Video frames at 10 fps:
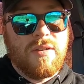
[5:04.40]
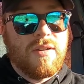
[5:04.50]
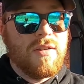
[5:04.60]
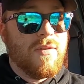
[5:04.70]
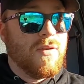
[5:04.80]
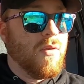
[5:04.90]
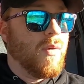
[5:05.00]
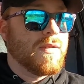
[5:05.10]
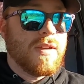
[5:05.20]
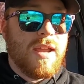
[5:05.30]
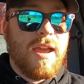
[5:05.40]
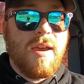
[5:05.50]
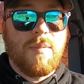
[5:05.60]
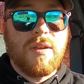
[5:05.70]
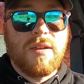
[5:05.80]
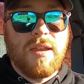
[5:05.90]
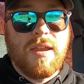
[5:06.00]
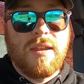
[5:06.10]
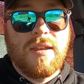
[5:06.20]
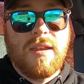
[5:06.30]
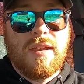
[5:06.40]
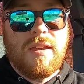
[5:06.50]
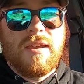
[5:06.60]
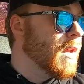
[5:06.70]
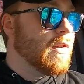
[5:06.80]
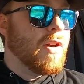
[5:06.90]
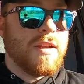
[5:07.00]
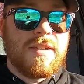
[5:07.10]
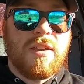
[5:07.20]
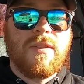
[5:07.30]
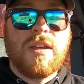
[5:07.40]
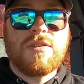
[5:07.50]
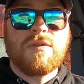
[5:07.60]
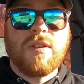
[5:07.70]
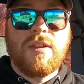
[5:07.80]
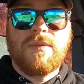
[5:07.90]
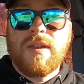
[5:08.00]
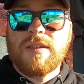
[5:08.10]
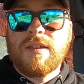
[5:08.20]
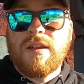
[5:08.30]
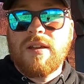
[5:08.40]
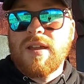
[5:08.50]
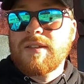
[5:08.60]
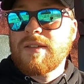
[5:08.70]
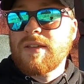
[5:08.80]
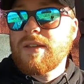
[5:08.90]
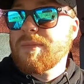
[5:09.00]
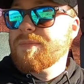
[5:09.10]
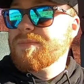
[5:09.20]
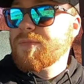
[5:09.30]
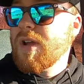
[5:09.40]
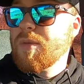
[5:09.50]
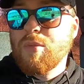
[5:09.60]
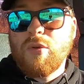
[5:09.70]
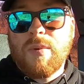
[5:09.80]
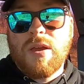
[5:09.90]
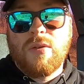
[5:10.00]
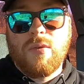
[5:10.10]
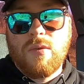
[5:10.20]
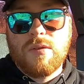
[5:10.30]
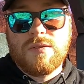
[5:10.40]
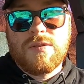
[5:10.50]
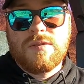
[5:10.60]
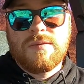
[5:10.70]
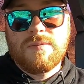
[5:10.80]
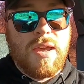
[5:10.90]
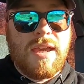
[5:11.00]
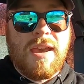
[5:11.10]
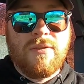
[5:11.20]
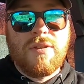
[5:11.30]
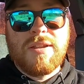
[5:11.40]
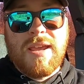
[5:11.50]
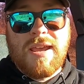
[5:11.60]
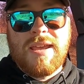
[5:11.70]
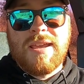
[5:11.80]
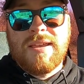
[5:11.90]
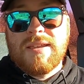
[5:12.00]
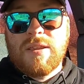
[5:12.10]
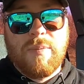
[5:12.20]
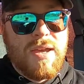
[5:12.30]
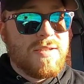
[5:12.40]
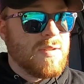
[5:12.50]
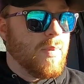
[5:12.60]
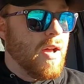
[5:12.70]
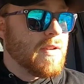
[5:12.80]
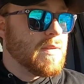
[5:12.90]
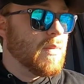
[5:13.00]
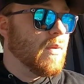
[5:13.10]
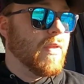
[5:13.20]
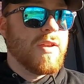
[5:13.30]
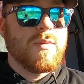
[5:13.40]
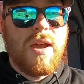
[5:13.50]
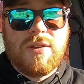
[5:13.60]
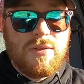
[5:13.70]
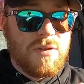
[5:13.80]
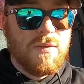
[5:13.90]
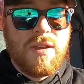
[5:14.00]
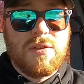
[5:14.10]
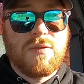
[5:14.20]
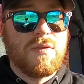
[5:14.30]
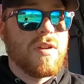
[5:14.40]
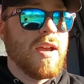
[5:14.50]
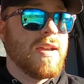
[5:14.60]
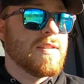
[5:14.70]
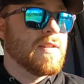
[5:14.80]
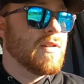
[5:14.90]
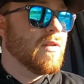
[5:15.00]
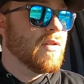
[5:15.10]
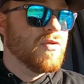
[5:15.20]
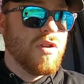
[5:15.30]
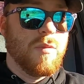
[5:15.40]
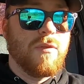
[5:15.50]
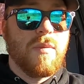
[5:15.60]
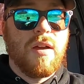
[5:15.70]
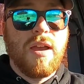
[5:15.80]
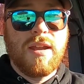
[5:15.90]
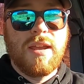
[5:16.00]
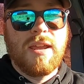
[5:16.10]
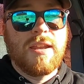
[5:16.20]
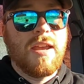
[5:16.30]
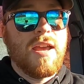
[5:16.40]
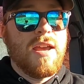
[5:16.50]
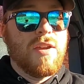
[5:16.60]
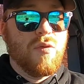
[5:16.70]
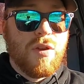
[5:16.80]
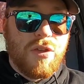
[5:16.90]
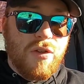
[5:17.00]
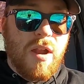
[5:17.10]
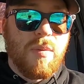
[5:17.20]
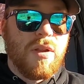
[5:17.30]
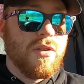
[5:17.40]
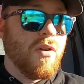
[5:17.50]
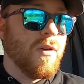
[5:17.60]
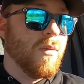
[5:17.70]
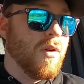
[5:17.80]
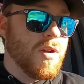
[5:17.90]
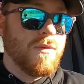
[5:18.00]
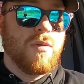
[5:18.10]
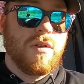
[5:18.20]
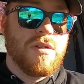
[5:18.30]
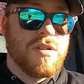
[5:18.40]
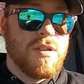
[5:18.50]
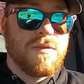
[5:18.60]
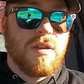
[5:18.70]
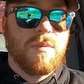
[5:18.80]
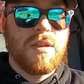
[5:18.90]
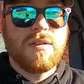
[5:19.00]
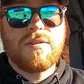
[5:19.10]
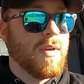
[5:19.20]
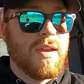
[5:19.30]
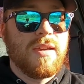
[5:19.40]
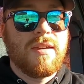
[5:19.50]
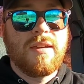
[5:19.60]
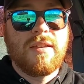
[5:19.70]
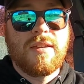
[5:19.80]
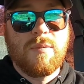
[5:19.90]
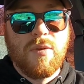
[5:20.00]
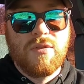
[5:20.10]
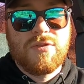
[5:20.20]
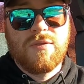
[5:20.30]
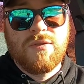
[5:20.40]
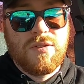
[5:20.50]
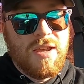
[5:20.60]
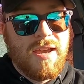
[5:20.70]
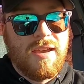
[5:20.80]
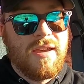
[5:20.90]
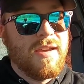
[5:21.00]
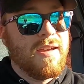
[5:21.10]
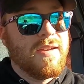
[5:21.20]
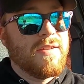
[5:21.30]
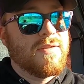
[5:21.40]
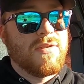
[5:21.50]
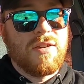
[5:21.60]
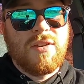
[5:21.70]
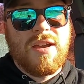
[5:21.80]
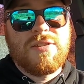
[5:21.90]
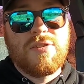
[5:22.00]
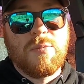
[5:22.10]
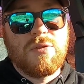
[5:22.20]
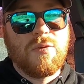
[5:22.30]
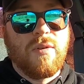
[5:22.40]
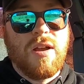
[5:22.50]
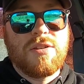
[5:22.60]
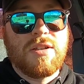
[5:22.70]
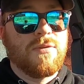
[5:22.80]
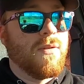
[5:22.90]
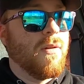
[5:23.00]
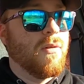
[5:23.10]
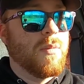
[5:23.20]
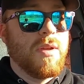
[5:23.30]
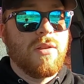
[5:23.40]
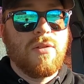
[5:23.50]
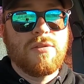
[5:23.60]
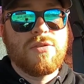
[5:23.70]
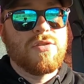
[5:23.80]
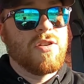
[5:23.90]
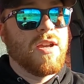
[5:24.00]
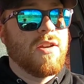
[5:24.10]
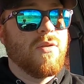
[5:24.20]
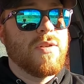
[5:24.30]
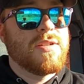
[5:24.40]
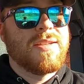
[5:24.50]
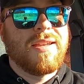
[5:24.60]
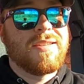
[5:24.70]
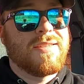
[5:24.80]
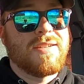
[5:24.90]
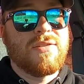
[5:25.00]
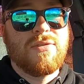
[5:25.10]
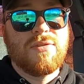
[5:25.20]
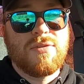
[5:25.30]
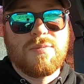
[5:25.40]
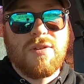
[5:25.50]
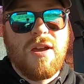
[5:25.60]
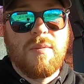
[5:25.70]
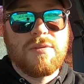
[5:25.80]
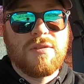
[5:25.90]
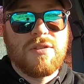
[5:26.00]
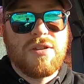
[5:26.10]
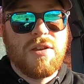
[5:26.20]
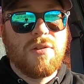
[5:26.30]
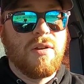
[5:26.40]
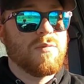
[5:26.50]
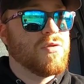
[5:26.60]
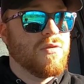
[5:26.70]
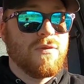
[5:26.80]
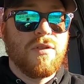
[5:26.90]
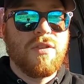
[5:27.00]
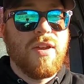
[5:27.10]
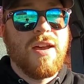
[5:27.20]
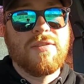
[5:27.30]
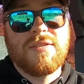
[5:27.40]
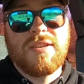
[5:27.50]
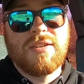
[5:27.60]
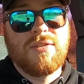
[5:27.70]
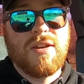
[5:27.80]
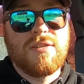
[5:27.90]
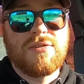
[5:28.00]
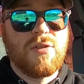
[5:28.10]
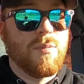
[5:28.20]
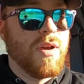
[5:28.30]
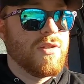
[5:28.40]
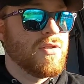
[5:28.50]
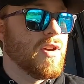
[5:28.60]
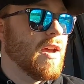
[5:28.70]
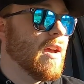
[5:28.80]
you never know what's gonna happen, and you gotta take advantage of life out there and grab the bull by the horns. Make every day the best as possible, and that's why I do these videos for you guys. Is, you know, a dream of mine, and you got to put in the hard work if you want to achieve something to make the most of your day. So thank you guys so much for watching and following me along this journey. I know we just hit like 600 subscribers on the channel. I'm shooting for 1,000. Thank you guys so much